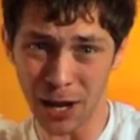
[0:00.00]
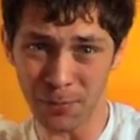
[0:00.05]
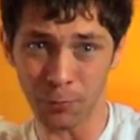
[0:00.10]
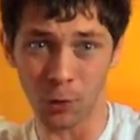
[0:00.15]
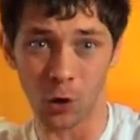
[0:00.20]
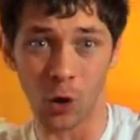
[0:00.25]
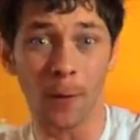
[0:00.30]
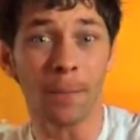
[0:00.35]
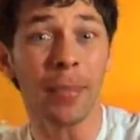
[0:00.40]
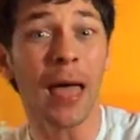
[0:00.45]

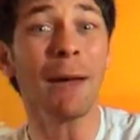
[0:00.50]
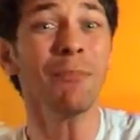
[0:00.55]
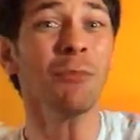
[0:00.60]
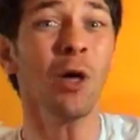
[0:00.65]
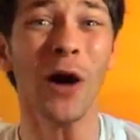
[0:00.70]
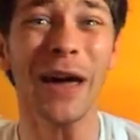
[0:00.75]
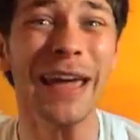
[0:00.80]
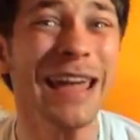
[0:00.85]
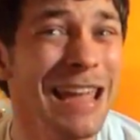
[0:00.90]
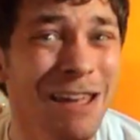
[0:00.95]
airport. I'm
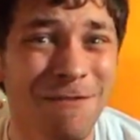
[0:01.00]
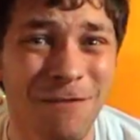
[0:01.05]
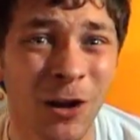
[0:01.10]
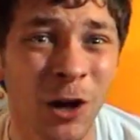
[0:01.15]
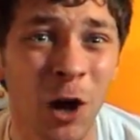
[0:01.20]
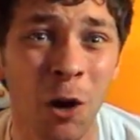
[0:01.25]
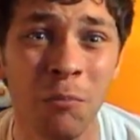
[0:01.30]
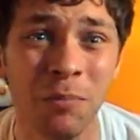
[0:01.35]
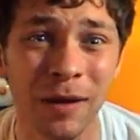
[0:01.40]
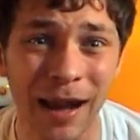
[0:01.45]
not
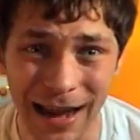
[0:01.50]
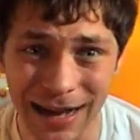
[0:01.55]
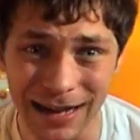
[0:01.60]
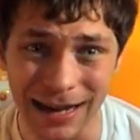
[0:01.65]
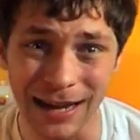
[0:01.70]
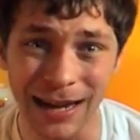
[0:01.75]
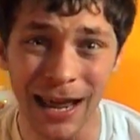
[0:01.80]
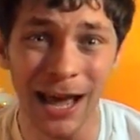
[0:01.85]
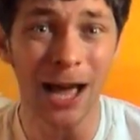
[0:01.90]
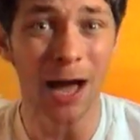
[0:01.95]
even
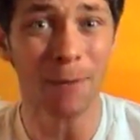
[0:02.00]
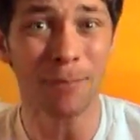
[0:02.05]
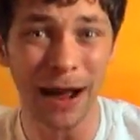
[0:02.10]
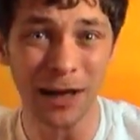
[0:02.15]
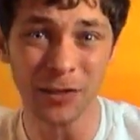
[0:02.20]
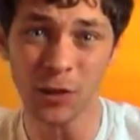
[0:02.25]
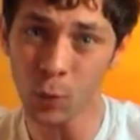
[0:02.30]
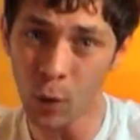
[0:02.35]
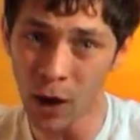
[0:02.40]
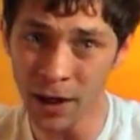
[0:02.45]
complaining
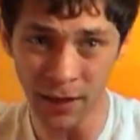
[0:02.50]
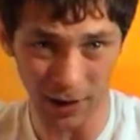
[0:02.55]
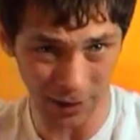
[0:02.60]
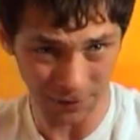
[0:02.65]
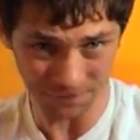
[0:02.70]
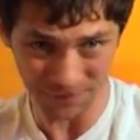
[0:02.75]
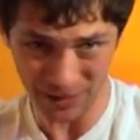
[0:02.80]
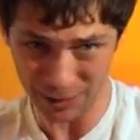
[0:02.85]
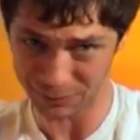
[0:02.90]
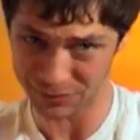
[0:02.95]
about the way that
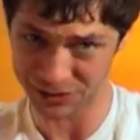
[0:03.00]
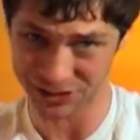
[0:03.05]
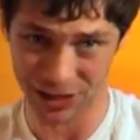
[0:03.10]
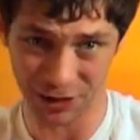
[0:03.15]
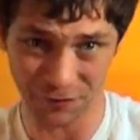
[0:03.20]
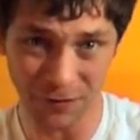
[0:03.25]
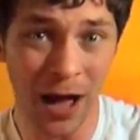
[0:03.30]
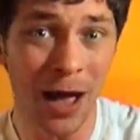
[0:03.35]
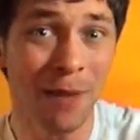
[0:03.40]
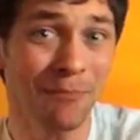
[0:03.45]
I found
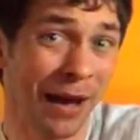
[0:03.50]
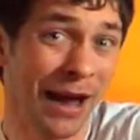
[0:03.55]
myself